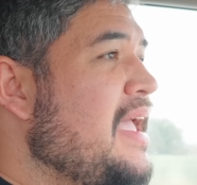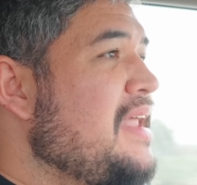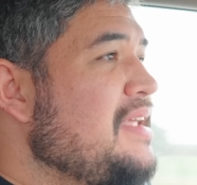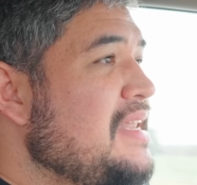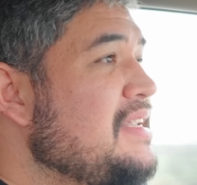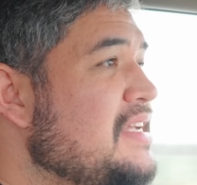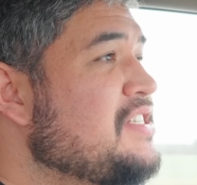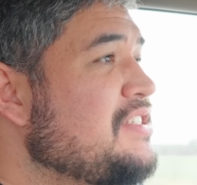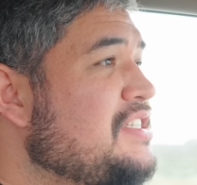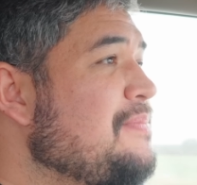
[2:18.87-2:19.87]
And in
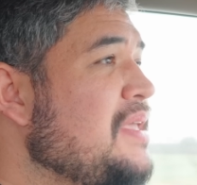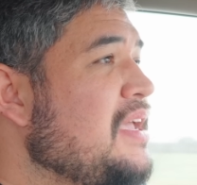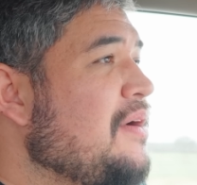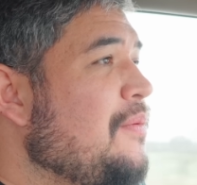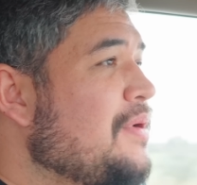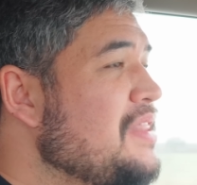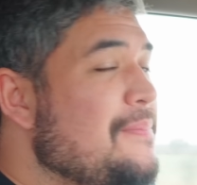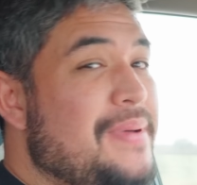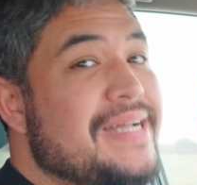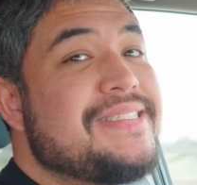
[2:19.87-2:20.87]
addition to being one of the
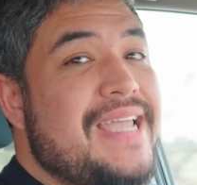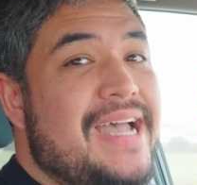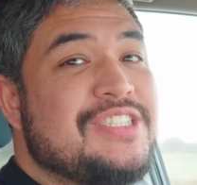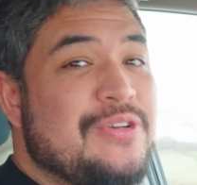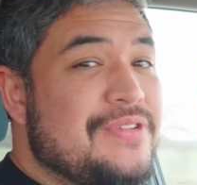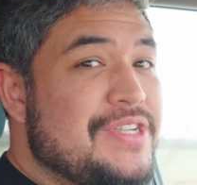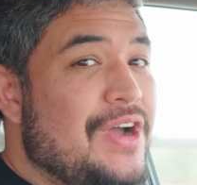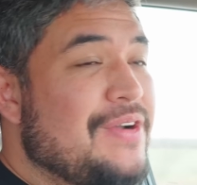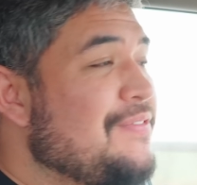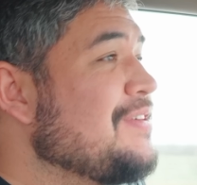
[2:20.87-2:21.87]
best
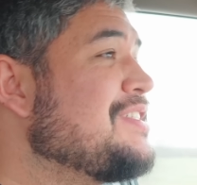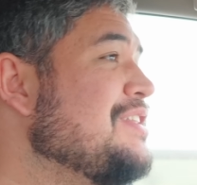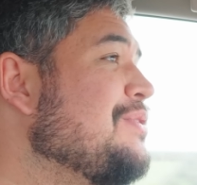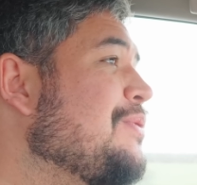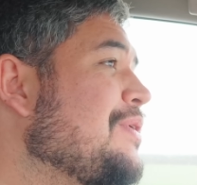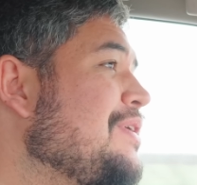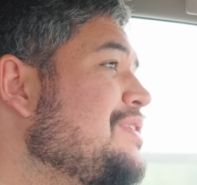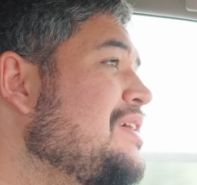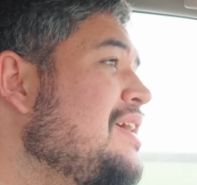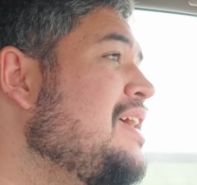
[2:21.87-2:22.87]
astrophotographers in the
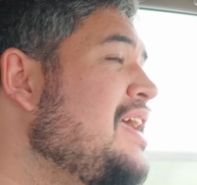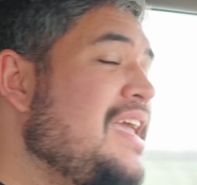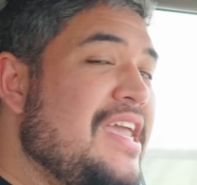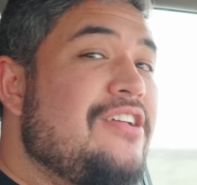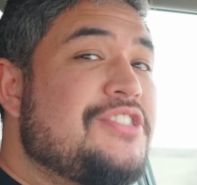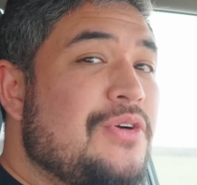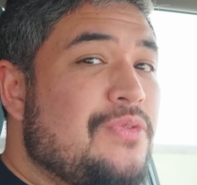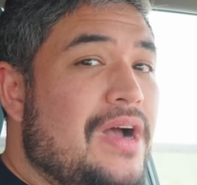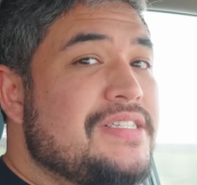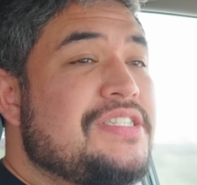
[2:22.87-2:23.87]
world, he also
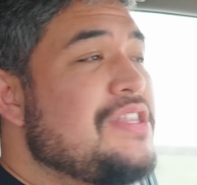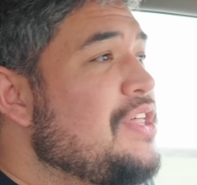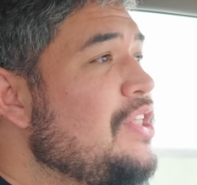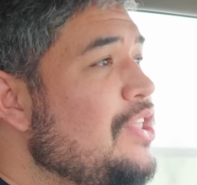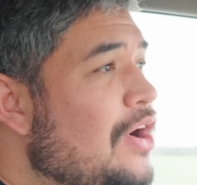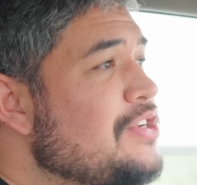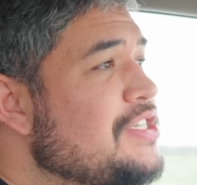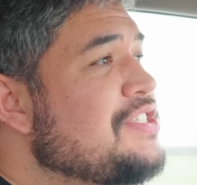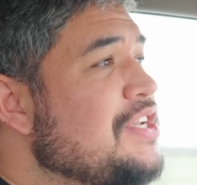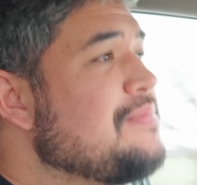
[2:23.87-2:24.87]
runs the
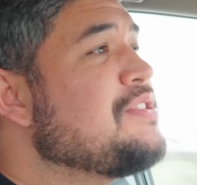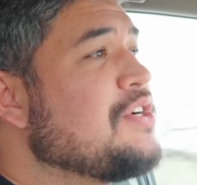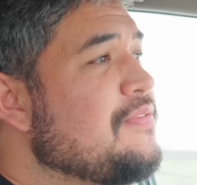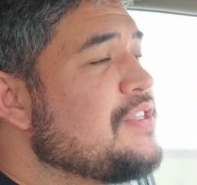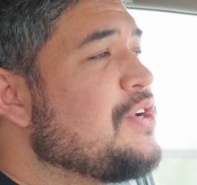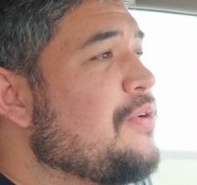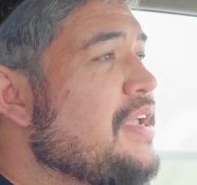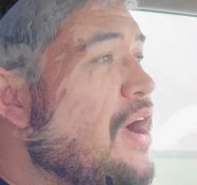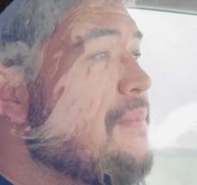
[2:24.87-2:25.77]
largest observatory